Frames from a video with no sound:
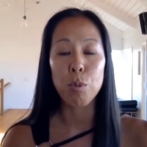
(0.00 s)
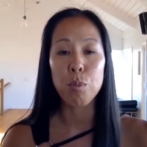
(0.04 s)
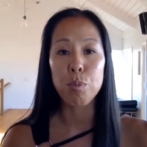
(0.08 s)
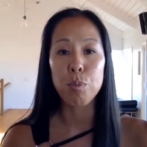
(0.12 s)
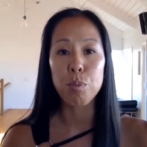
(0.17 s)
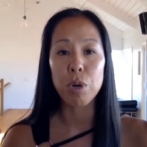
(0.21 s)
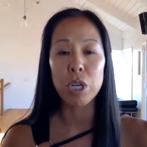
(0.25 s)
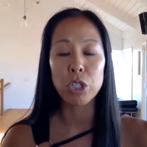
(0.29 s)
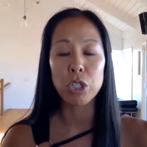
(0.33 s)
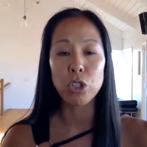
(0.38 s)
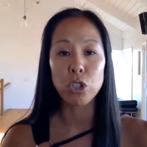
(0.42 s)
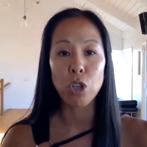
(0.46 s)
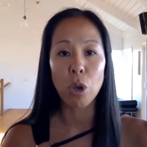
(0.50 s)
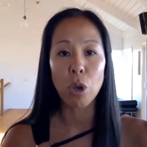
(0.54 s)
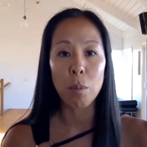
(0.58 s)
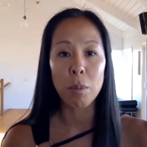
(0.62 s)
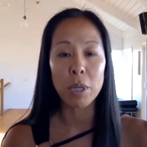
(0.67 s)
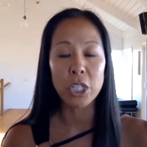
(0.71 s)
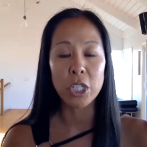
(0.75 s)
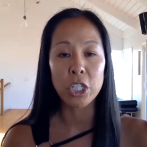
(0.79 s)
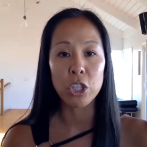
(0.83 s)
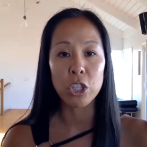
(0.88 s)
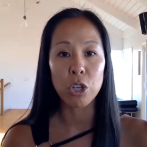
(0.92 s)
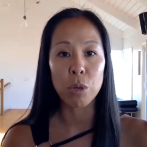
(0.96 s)
put so
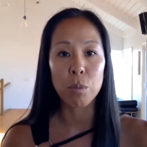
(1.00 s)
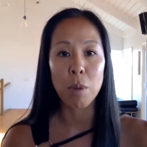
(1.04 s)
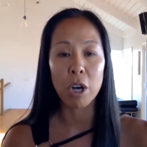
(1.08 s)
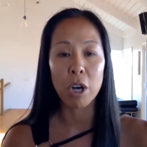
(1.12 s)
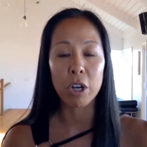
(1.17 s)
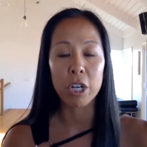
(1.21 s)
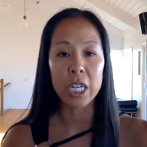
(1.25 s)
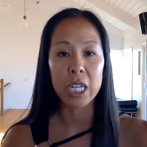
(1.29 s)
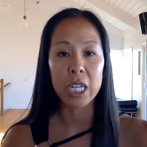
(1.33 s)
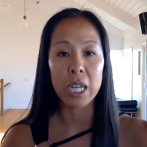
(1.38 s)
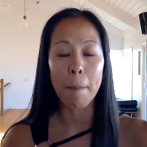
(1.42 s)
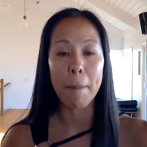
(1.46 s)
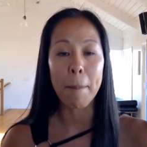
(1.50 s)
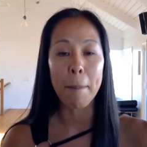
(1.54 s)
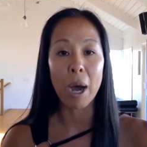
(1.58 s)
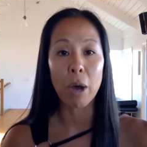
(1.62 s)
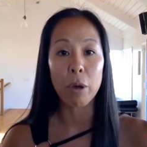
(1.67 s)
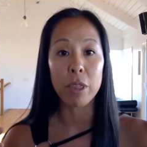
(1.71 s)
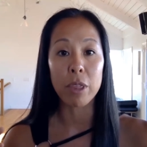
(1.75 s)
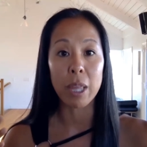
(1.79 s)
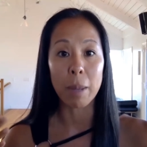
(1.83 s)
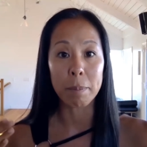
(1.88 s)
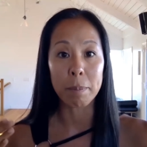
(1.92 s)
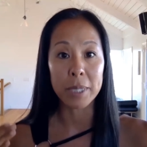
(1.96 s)
much in their marketing
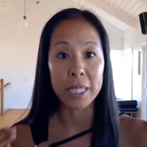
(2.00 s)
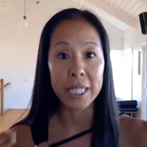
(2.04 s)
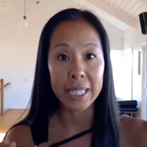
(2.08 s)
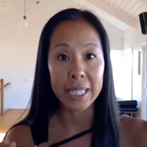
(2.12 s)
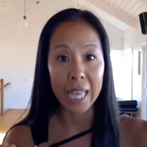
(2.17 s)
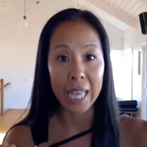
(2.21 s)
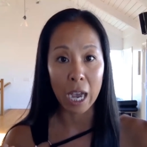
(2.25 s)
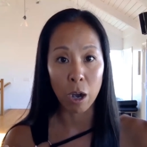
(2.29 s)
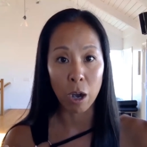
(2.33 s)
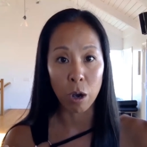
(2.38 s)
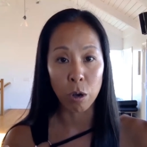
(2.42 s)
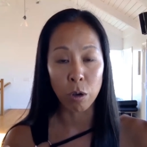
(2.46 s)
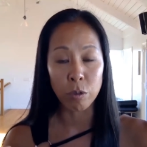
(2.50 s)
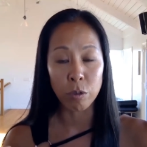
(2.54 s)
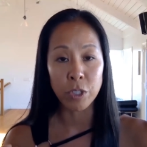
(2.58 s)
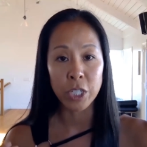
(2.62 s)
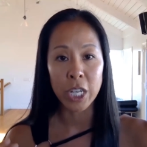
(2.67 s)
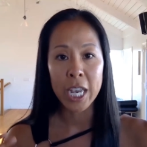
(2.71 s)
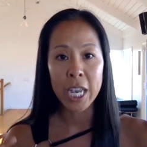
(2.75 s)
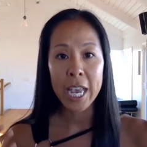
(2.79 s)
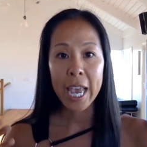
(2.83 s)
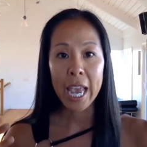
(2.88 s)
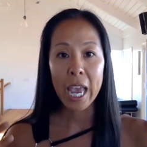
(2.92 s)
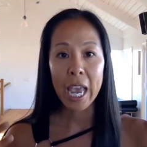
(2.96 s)
about themselves
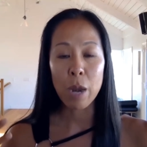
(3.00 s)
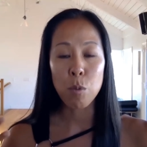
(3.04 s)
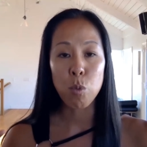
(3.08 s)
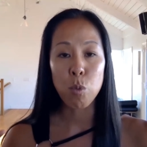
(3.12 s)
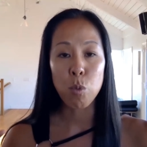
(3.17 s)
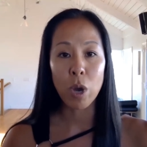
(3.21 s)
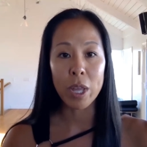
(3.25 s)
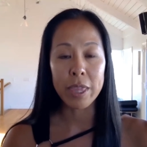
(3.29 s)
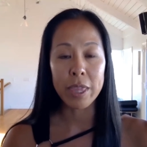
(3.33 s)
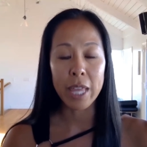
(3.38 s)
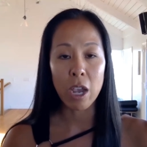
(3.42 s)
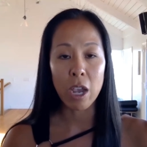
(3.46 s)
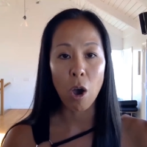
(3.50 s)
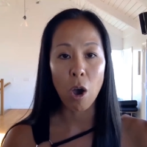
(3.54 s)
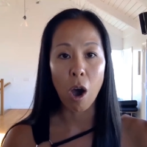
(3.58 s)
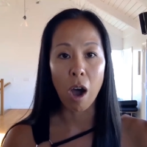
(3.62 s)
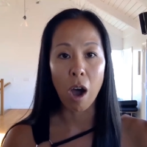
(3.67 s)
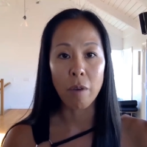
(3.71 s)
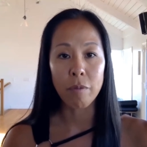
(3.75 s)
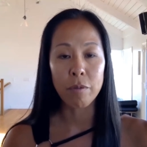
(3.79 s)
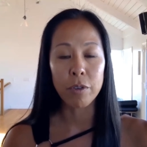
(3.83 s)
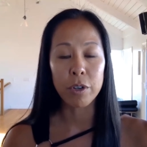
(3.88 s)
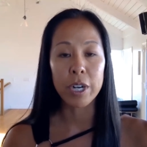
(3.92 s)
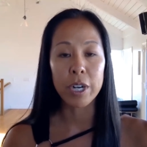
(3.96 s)
and what they
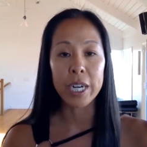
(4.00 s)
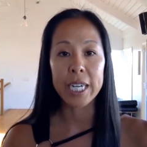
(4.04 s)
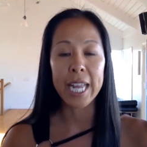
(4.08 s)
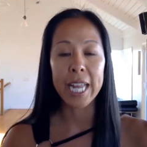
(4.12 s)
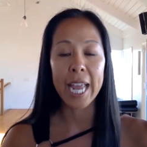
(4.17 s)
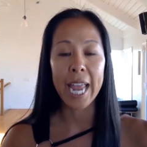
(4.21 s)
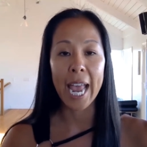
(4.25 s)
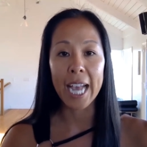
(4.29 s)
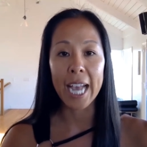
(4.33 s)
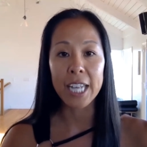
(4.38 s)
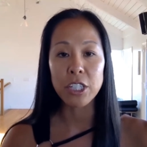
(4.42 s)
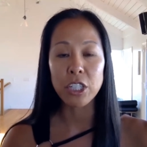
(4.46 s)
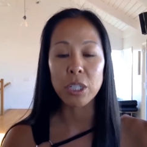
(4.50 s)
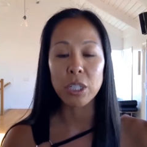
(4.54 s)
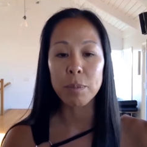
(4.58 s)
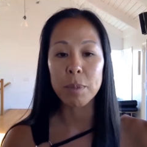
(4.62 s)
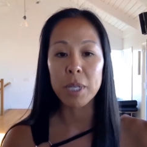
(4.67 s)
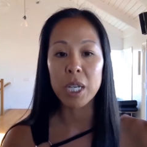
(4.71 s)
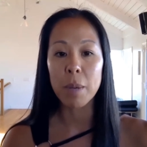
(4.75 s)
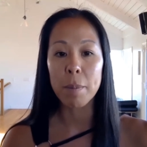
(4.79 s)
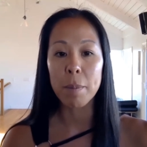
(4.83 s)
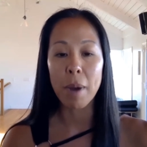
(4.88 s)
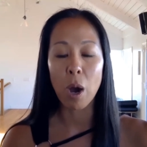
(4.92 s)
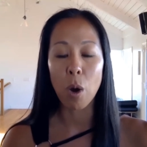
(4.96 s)
offer. And it has to be
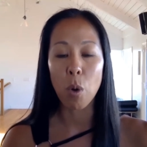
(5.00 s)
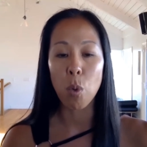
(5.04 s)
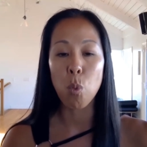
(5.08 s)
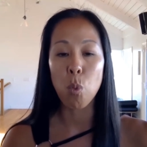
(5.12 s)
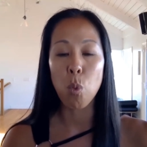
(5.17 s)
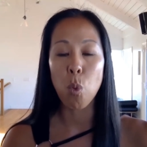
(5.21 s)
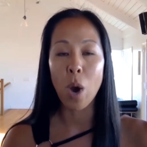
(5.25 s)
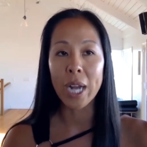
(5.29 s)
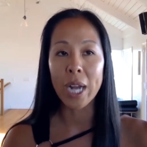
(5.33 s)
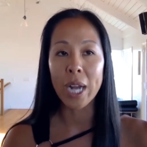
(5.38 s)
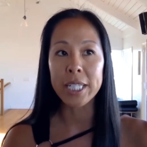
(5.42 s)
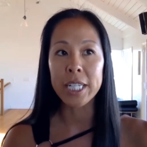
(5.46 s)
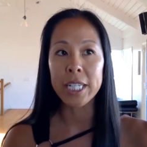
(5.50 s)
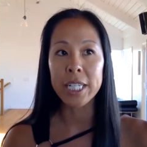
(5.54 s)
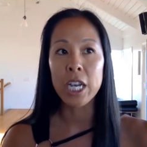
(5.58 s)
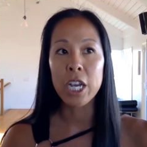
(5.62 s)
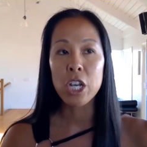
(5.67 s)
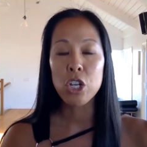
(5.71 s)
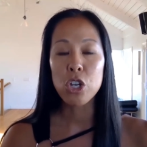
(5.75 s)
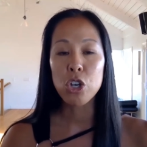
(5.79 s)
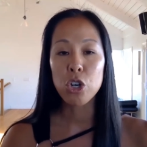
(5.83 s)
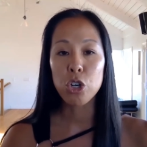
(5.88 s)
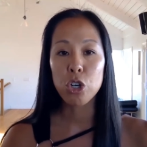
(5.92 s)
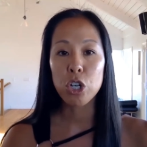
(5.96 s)
about what
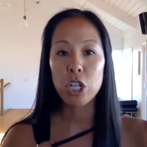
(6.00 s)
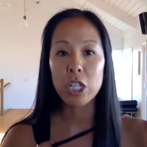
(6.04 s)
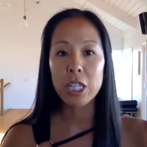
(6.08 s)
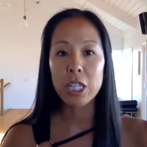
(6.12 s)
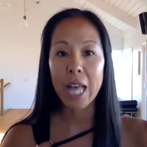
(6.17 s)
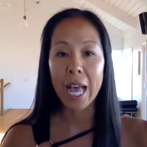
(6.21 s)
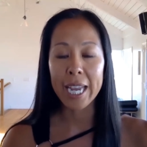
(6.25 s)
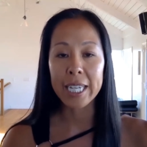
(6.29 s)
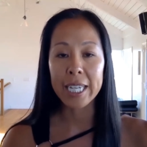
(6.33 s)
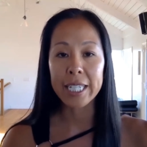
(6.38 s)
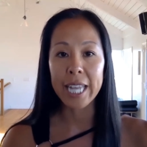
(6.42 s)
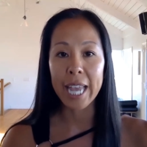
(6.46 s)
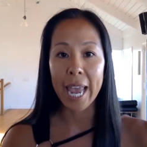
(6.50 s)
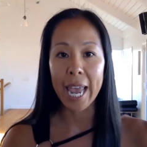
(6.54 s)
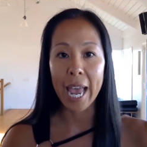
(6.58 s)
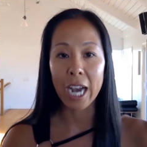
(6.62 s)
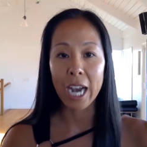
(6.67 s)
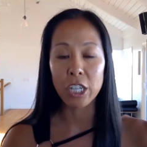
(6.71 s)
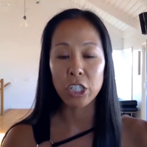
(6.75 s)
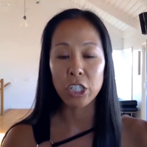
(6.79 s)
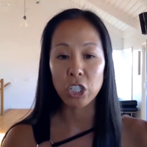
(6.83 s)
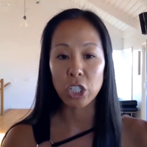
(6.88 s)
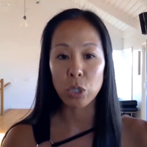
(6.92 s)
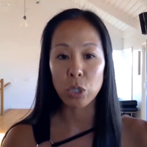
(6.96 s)
your client
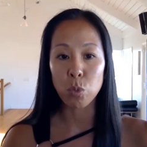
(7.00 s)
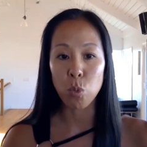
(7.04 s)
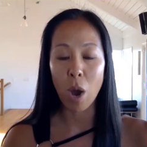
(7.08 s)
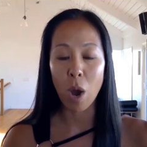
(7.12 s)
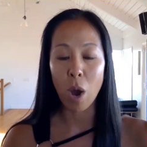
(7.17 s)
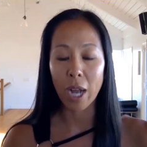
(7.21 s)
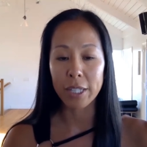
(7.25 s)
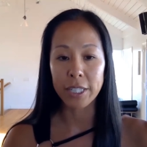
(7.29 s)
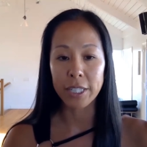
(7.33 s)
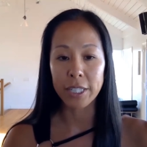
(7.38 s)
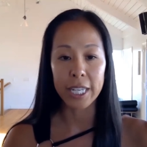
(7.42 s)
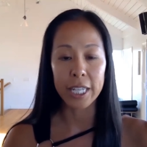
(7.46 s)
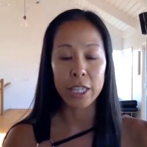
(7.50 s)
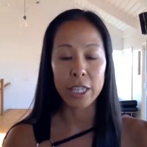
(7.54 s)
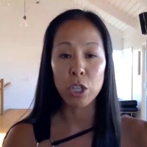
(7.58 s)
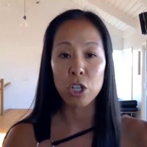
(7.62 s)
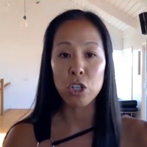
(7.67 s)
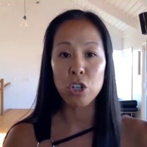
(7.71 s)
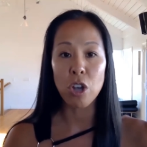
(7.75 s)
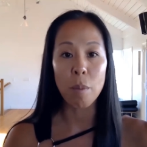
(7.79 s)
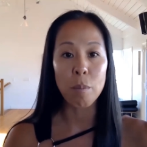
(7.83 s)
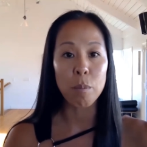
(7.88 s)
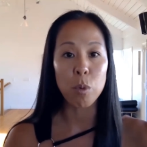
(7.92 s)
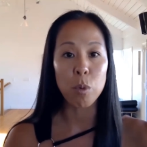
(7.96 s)
actually wants. And the
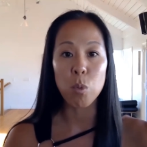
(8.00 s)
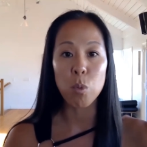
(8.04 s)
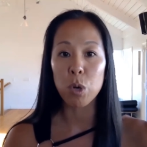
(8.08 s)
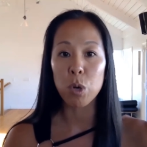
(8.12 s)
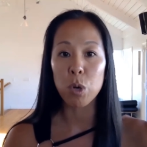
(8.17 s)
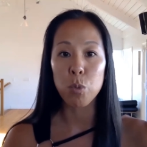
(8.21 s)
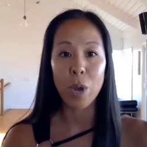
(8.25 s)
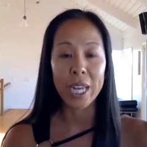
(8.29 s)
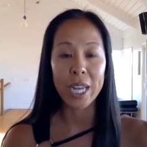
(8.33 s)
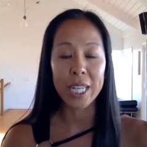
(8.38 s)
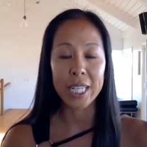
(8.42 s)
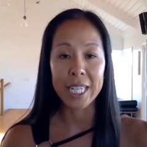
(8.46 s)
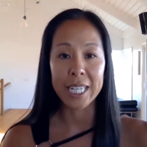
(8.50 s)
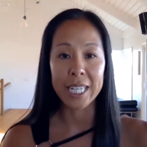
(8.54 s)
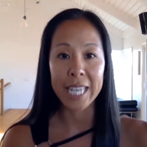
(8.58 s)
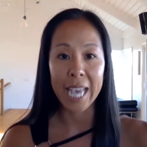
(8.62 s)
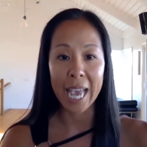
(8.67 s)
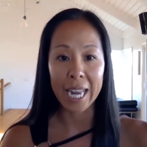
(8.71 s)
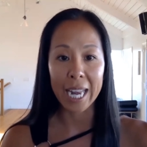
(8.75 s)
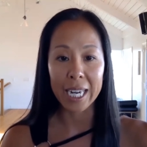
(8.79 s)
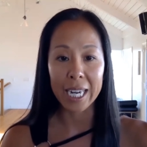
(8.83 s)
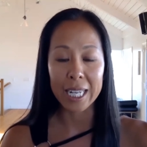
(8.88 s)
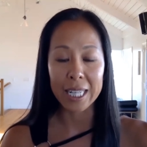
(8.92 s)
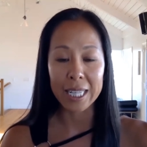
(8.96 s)
number one way to
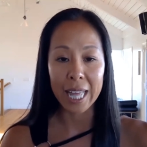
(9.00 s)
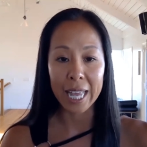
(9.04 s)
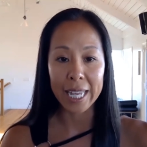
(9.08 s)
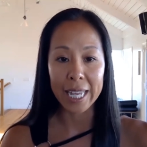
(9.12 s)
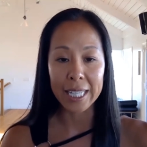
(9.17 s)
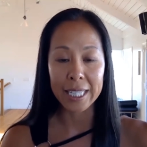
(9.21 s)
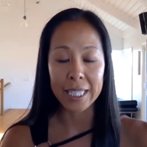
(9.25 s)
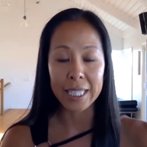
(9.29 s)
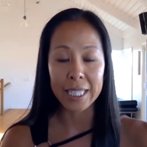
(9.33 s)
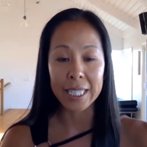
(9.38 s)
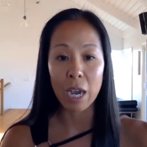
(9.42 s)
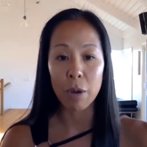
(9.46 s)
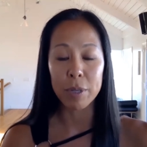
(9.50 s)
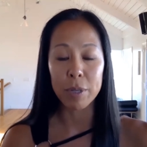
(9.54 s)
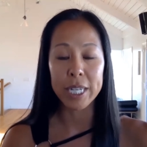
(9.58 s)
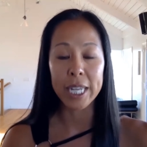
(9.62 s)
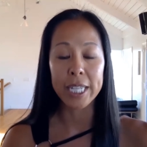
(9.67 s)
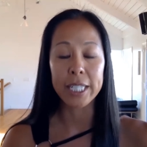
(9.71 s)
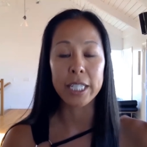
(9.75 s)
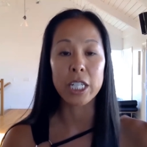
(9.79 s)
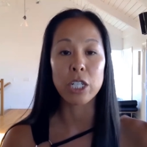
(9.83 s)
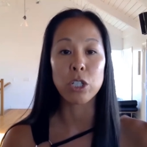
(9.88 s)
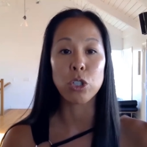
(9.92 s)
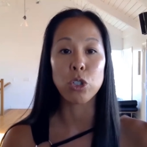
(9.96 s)
get clients
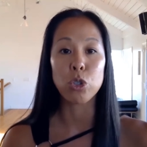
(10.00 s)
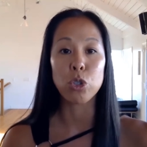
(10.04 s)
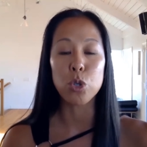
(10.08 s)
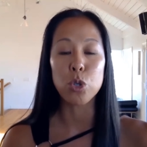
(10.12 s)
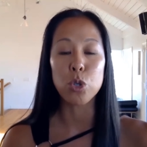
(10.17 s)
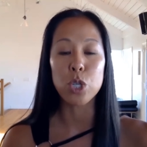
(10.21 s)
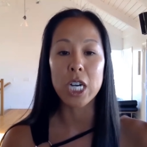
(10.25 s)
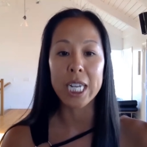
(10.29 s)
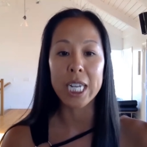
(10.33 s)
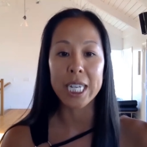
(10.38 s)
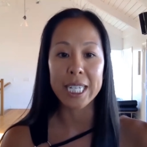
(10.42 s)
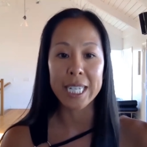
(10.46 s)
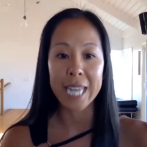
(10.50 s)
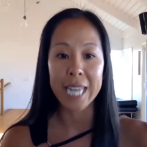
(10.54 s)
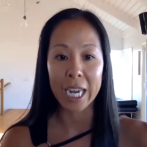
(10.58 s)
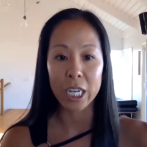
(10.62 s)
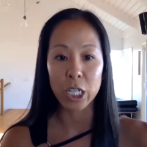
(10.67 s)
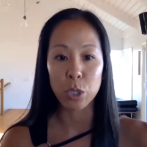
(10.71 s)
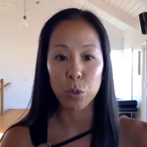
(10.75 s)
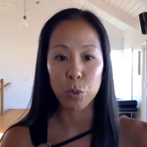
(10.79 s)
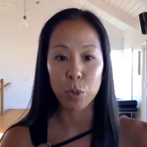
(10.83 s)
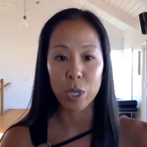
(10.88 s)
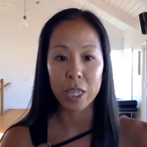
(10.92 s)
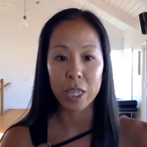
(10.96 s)
nowadays is to
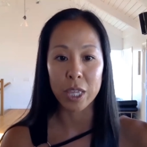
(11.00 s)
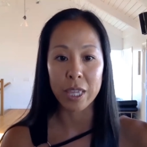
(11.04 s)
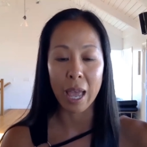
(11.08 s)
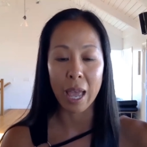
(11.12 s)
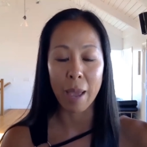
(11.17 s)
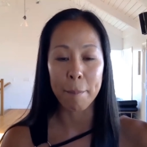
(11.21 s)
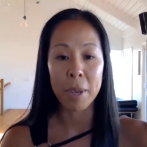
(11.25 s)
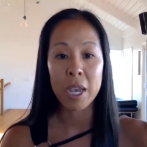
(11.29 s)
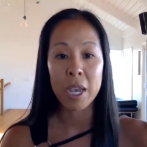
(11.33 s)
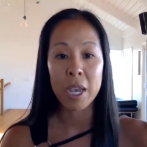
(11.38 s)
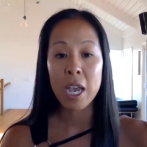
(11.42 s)
connect with them.